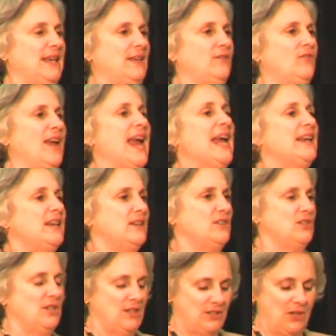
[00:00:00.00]

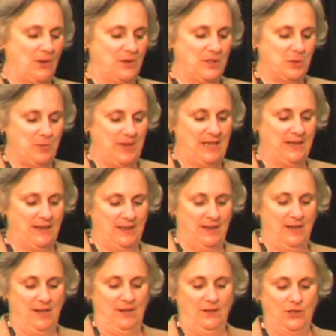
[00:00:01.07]
advantage, so to speak,
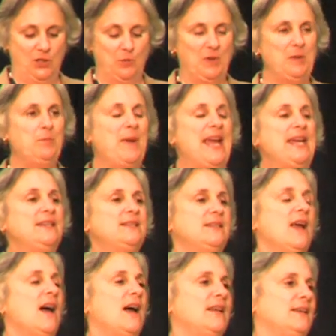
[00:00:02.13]
to be based
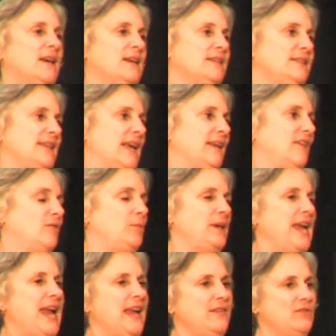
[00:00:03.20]
on a set of
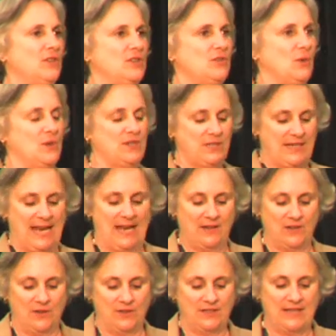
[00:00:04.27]
behaviors or
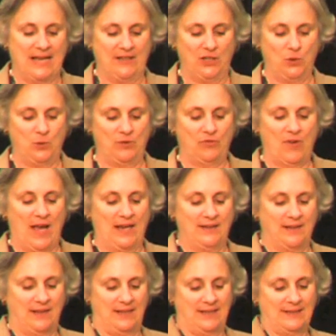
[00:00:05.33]
standards that you would
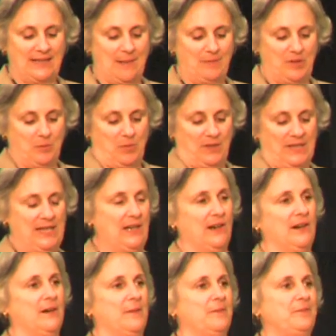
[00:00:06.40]
find unacceptable
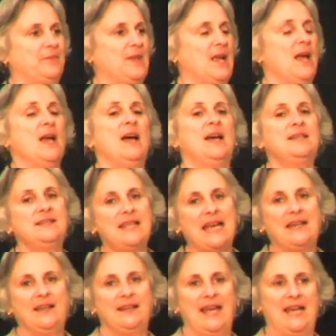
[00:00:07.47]
here? A
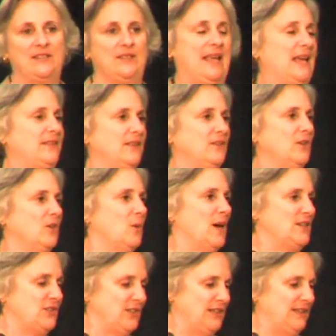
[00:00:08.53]
second ethical
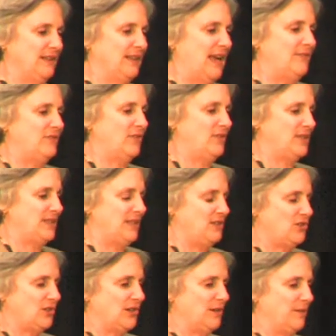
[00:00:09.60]
question in the life of the
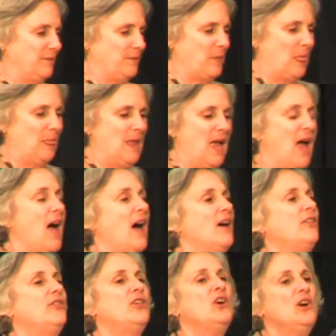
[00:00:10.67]
T-shirt.
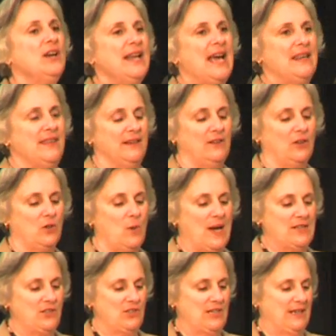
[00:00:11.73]
A third ethical
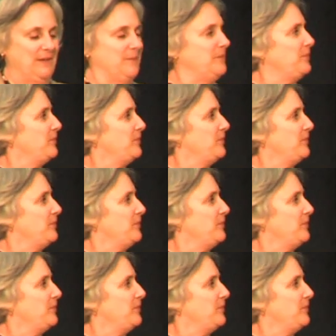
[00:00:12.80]
question